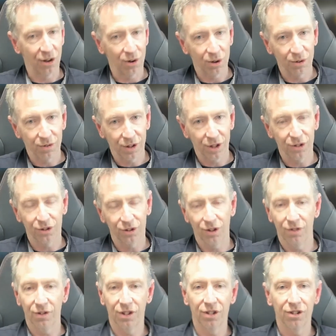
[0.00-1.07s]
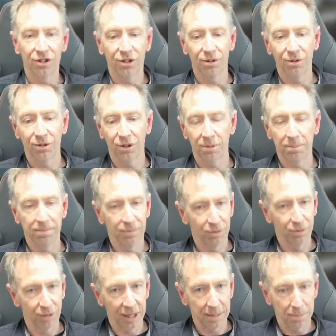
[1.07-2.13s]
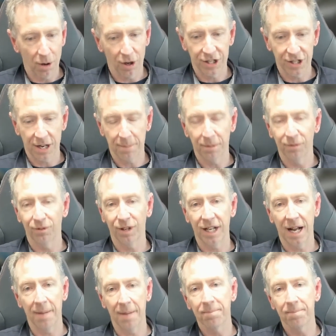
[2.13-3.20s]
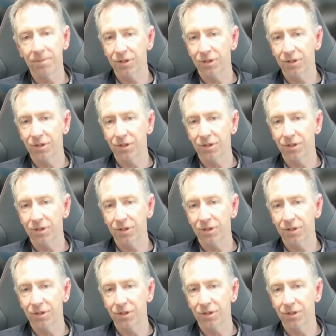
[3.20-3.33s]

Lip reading: longer for those surfaces to sort of really polish up and free up.